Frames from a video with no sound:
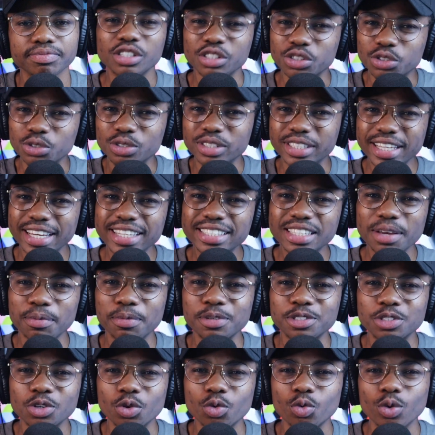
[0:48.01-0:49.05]
In today's
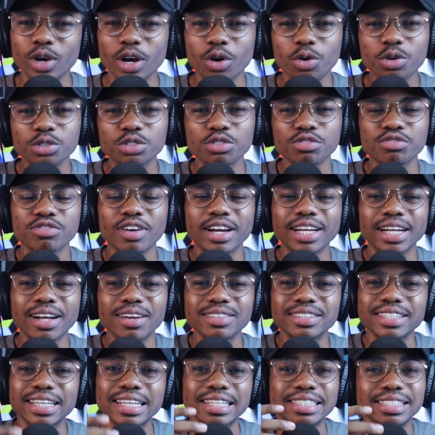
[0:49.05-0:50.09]
episode, we are going to find
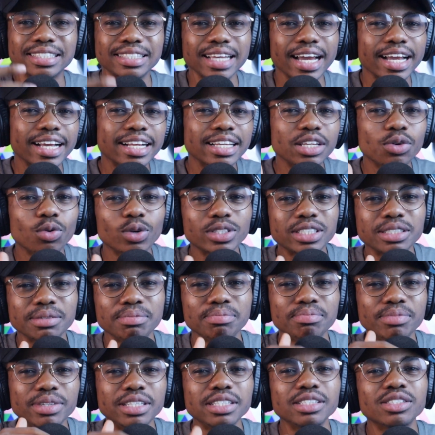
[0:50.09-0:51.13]
out exactly what
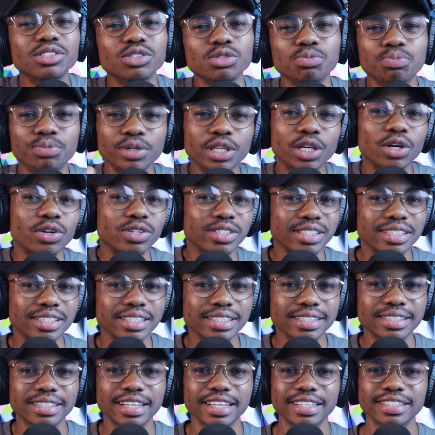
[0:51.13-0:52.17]
it means to be
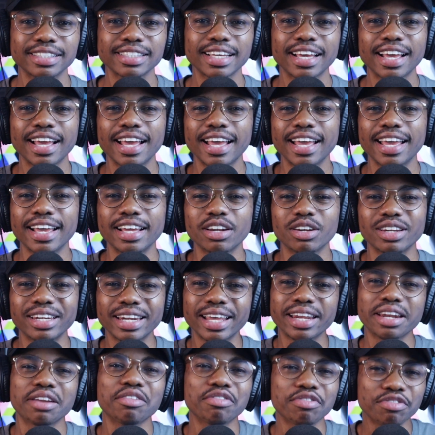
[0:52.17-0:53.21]
consistent and
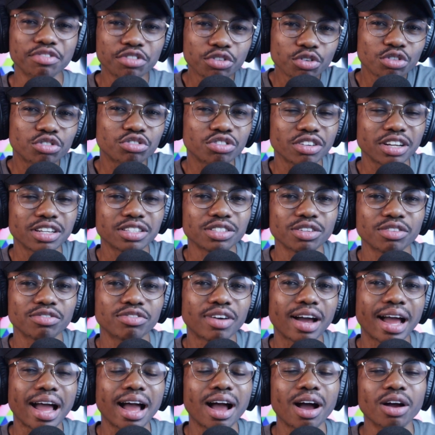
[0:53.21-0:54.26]
learn a few tricks of
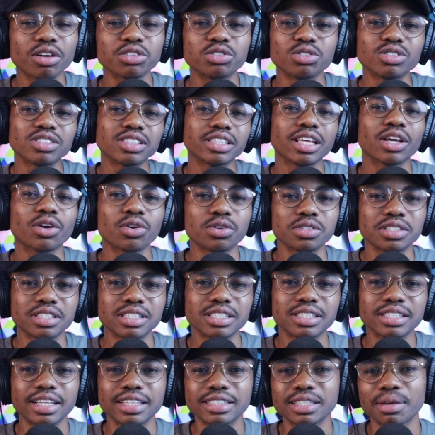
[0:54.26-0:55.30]
how to stay
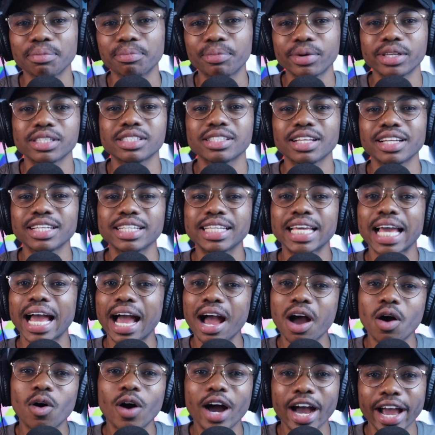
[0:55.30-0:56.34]
consistent and personally
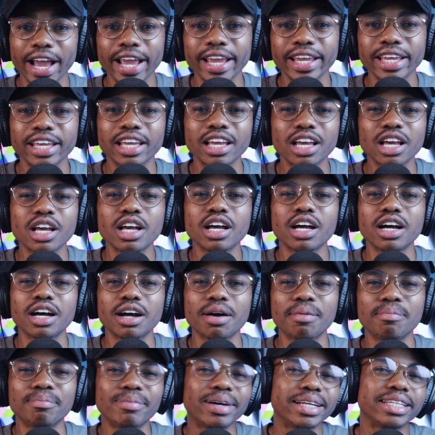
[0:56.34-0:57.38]
how I
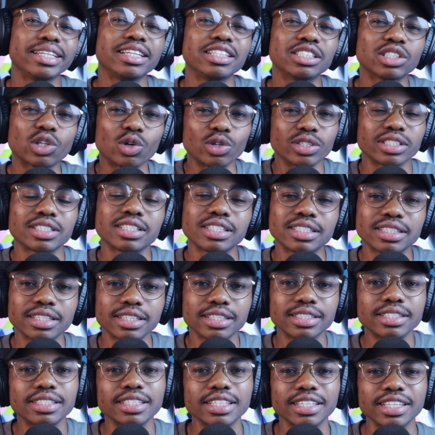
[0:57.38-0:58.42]
manage
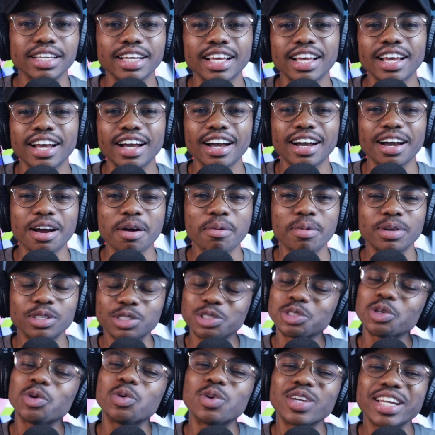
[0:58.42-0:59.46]
consistency. And
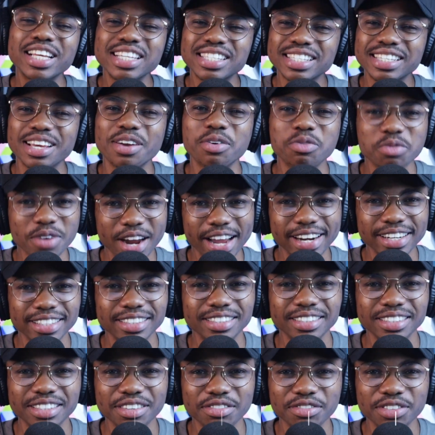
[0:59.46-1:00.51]
so let's get right
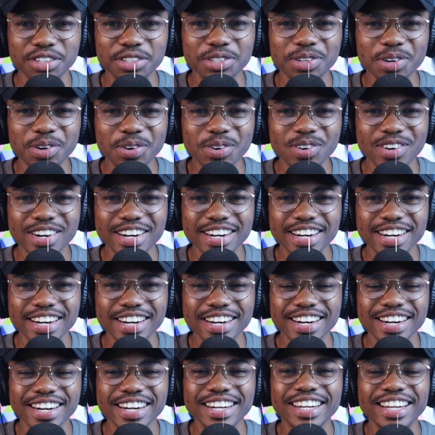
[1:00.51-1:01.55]
into the video.
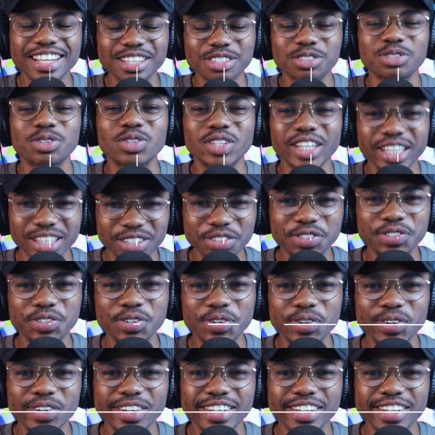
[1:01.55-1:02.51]
Let's roll the intro.